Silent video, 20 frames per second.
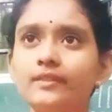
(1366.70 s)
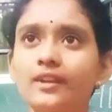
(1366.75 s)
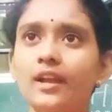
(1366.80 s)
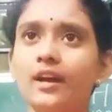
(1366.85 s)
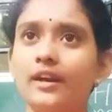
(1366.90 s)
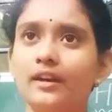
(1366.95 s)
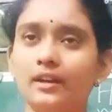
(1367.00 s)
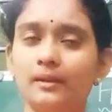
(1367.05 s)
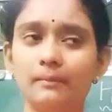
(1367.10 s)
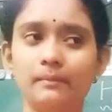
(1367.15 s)

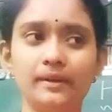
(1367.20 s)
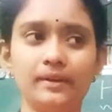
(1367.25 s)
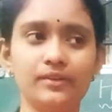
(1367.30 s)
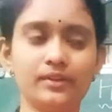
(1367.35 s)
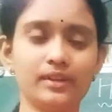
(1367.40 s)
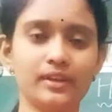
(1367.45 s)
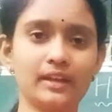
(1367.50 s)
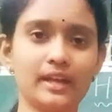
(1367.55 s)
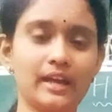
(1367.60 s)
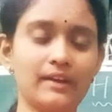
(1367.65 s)
under blood you
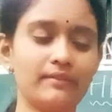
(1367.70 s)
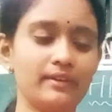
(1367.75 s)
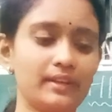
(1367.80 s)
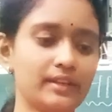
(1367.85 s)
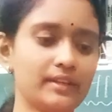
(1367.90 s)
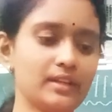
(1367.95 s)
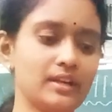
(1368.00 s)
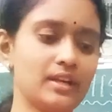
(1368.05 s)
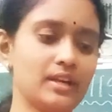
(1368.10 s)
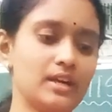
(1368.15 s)
can have like
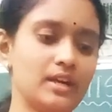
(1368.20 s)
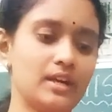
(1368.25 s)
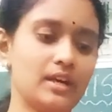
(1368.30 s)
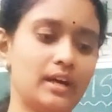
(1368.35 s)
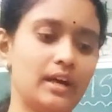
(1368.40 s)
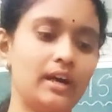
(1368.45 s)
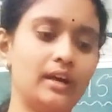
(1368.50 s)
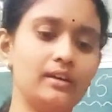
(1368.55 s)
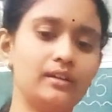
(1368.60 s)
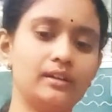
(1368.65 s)

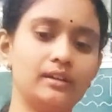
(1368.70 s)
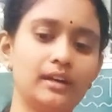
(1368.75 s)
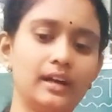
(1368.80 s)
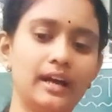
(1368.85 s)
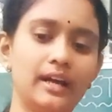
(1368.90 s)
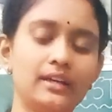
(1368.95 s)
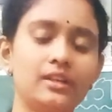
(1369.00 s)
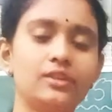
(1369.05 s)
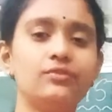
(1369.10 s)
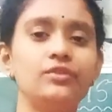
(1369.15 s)

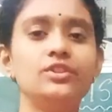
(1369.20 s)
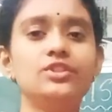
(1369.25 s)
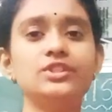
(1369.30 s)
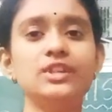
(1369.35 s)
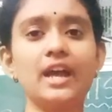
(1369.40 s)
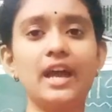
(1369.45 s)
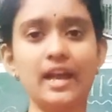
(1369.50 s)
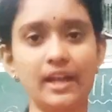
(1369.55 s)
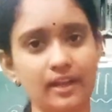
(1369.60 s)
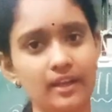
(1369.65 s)
at which
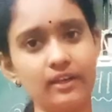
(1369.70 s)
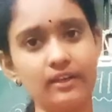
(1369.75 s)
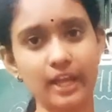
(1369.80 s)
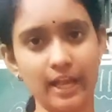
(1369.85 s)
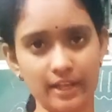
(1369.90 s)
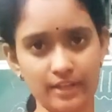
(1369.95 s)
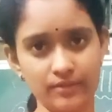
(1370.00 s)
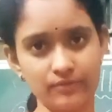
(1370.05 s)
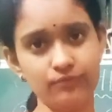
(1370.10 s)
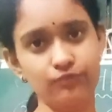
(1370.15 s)
angle it
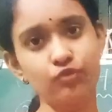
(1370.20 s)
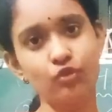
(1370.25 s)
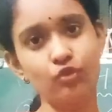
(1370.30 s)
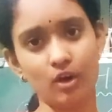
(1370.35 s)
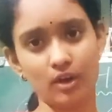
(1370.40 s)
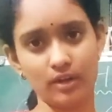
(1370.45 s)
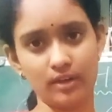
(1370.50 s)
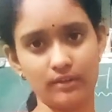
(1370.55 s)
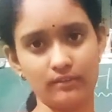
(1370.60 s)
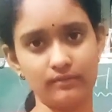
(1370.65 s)
has
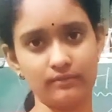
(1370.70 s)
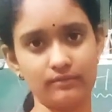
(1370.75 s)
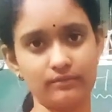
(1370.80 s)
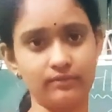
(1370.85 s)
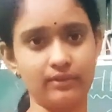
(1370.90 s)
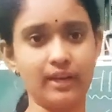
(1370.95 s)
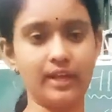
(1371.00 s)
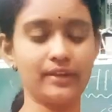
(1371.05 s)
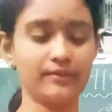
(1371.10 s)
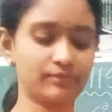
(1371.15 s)
fallen,
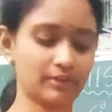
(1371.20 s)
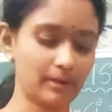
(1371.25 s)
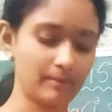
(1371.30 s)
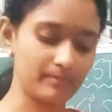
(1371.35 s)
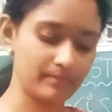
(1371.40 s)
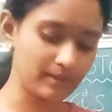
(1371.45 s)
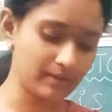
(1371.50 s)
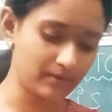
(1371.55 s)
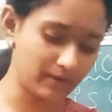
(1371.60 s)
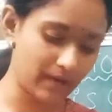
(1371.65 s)
like
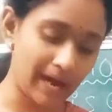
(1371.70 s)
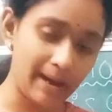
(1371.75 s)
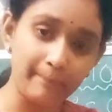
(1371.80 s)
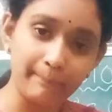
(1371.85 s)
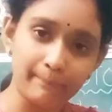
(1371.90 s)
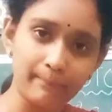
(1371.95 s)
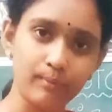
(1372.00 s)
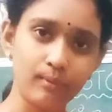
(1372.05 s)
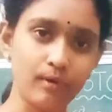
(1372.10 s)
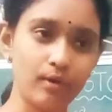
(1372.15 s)
from the
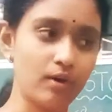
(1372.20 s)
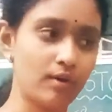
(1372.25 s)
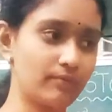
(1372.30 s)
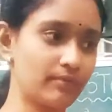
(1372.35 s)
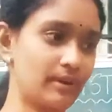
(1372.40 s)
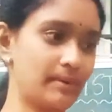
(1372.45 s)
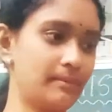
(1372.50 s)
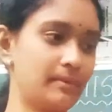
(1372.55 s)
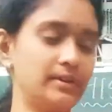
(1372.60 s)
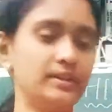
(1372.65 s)
up or
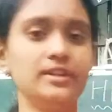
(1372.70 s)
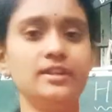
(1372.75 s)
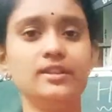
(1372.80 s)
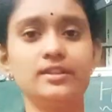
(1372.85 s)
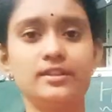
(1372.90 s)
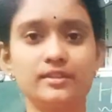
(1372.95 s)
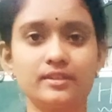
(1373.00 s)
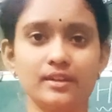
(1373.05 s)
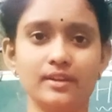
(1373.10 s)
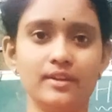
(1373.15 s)
from a
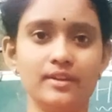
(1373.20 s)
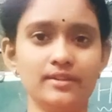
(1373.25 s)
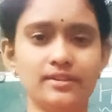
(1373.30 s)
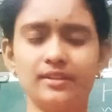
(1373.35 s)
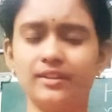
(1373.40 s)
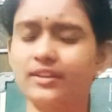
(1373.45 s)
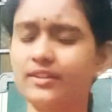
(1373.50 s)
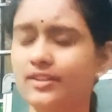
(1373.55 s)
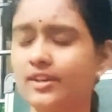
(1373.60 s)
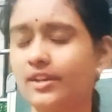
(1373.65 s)
distance, and
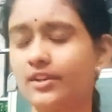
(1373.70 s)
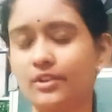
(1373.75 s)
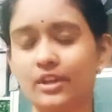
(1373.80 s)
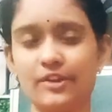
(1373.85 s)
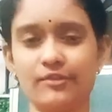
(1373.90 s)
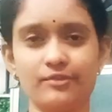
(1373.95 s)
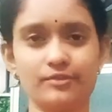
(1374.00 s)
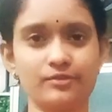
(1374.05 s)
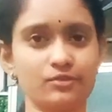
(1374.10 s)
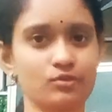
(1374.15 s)
etc. You
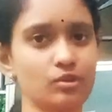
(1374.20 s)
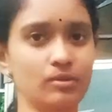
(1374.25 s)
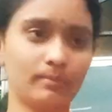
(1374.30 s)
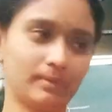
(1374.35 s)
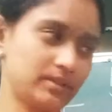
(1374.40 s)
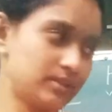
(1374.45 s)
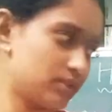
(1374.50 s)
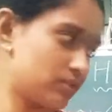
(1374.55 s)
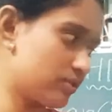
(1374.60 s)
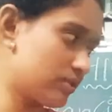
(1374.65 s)
have so
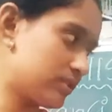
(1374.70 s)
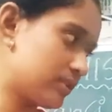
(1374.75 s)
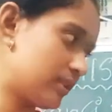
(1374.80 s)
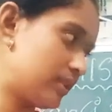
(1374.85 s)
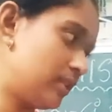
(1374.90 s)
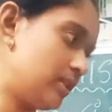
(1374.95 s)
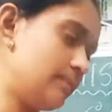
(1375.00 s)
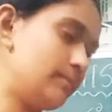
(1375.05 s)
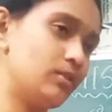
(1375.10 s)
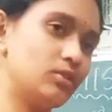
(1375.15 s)
much to
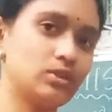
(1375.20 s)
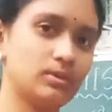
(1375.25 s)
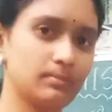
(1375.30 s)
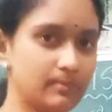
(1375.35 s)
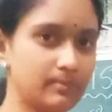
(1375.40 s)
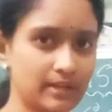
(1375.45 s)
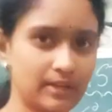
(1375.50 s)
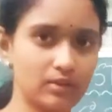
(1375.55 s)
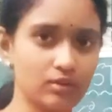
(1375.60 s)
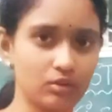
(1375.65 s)
study about the
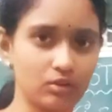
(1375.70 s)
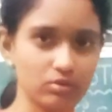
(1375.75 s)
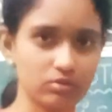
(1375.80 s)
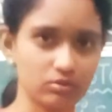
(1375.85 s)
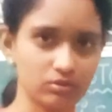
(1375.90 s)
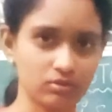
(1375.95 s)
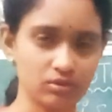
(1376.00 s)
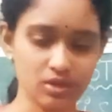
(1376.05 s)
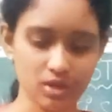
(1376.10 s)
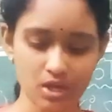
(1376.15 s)
blood
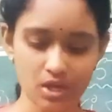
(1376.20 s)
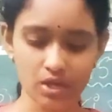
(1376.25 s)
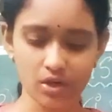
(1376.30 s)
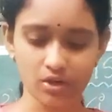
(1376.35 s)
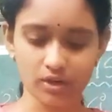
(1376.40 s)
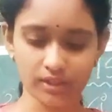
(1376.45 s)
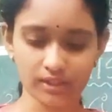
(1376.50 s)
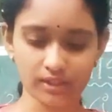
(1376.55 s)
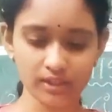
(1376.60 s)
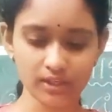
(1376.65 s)
also.
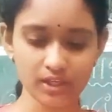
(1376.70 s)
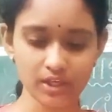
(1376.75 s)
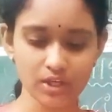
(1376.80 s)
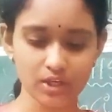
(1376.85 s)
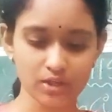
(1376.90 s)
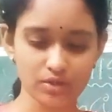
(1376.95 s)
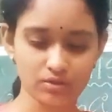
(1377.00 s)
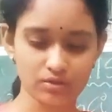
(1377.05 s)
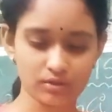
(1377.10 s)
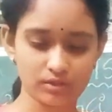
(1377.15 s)
Okay,
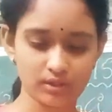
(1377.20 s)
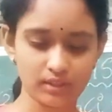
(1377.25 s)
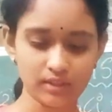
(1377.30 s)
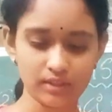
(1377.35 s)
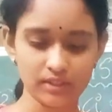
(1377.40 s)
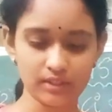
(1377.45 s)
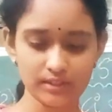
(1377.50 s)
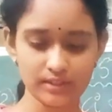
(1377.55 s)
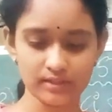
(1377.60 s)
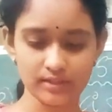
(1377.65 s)
so then
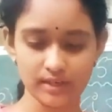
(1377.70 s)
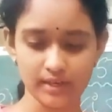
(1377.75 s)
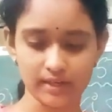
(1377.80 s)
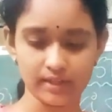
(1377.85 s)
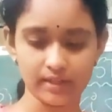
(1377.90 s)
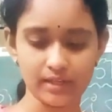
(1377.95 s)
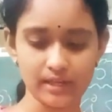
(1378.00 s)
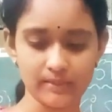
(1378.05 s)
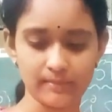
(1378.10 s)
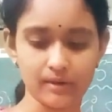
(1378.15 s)
he
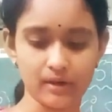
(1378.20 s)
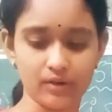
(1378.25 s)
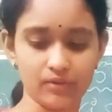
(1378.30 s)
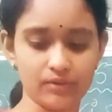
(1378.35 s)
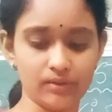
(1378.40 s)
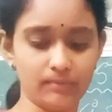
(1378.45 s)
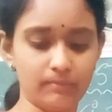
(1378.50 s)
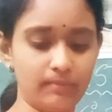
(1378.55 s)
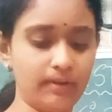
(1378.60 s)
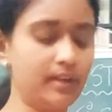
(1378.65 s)
studied about
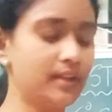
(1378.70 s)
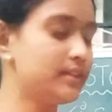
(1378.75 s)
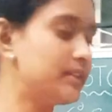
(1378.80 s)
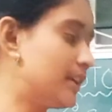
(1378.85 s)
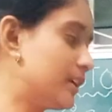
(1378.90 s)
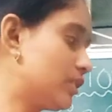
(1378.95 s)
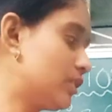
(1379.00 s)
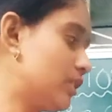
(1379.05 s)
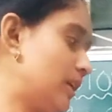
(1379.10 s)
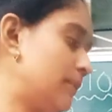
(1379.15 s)
the blood
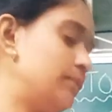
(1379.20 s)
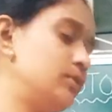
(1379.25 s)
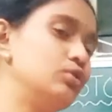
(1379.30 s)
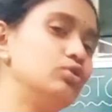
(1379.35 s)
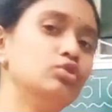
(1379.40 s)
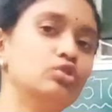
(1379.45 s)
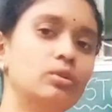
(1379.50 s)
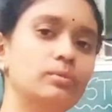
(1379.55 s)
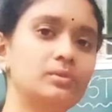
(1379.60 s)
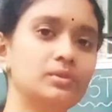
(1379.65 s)
that can be
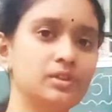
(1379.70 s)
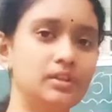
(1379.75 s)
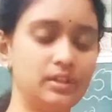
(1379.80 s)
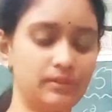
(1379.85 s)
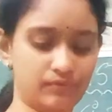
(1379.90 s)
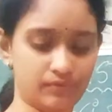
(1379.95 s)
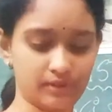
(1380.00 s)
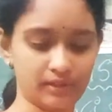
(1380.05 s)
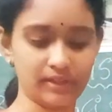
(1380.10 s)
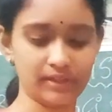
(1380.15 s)
grouped into
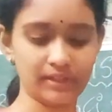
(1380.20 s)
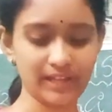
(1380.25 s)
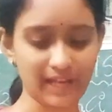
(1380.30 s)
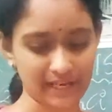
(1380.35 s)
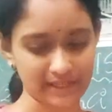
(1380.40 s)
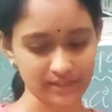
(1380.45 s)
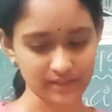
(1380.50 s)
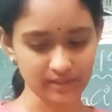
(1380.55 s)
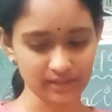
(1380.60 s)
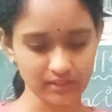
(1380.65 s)
different
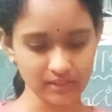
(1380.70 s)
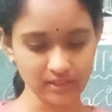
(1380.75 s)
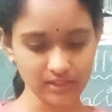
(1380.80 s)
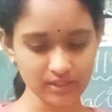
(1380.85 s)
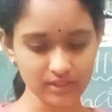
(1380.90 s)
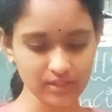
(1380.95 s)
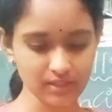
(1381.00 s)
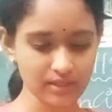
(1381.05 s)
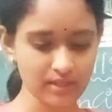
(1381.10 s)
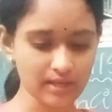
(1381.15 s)

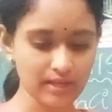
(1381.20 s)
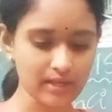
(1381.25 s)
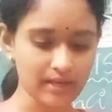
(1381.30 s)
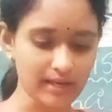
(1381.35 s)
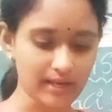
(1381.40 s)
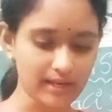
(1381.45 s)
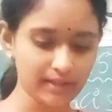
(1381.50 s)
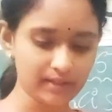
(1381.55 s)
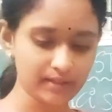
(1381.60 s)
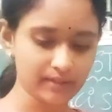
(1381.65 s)
categories,
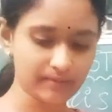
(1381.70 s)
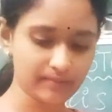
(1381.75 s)
and